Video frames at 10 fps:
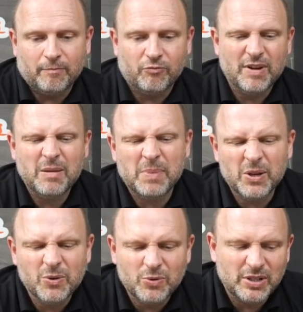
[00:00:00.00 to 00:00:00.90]

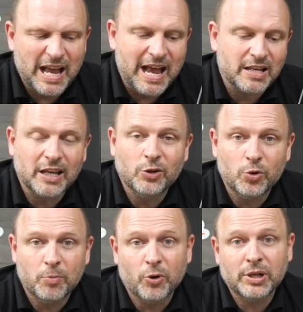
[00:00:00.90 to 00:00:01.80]
rebuild and a
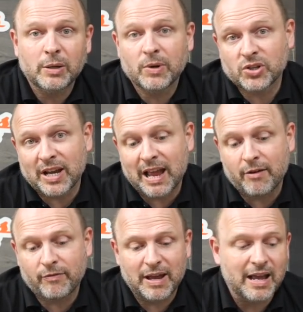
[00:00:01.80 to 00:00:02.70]
new body, which I
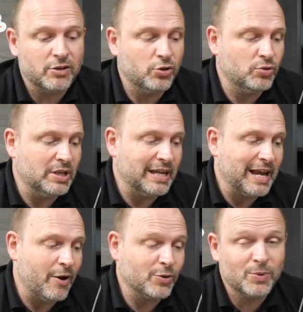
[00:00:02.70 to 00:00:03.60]
have, and new
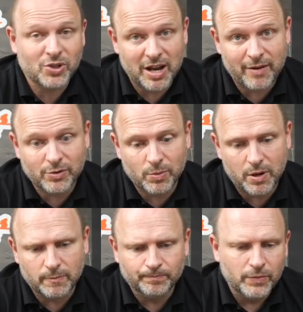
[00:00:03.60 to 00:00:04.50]
decals, which I have as
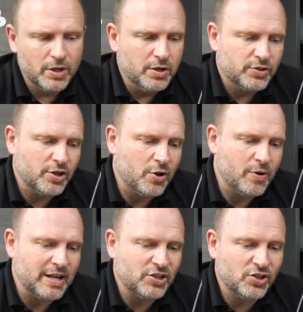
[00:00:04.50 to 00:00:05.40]
well. So
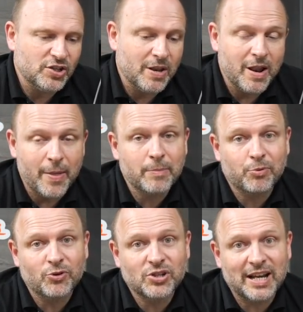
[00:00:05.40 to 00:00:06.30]
it's just another
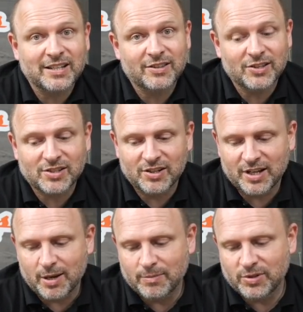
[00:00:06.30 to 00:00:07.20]
project that's going
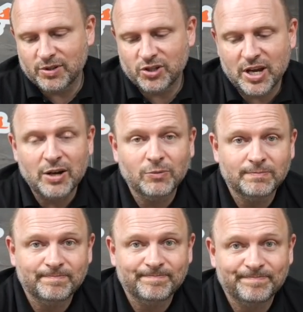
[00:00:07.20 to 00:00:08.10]
to come to the channel.
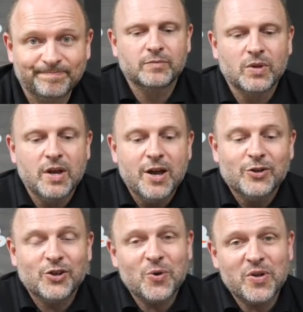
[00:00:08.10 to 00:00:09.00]

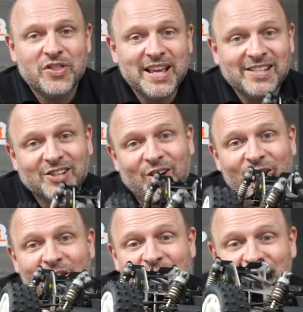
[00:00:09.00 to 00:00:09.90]
So this
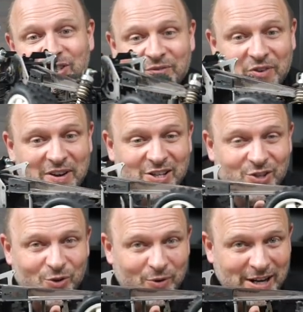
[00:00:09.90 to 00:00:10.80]
car that's very
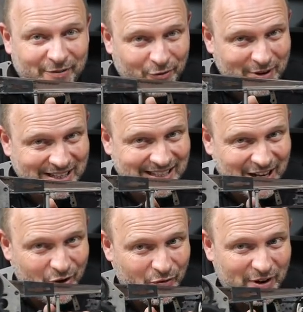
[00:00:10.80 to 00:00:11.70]
sorry for
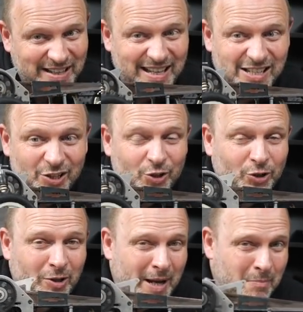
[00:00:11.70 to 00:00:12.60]
itself and doesn't
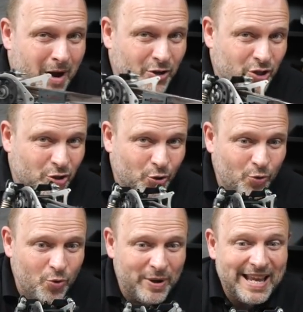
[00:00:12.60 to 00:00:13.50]
look like much at
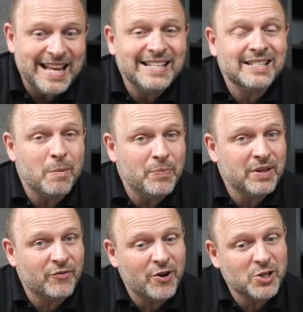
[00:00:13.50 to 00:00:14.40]
all is
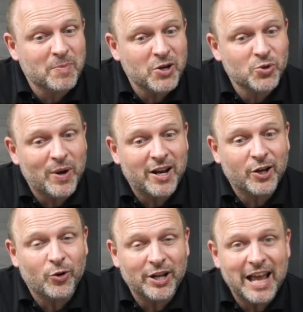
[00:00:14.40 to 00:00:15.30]
something very special, and I
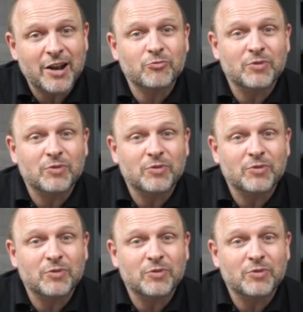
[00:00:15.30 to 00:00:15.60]
got it at a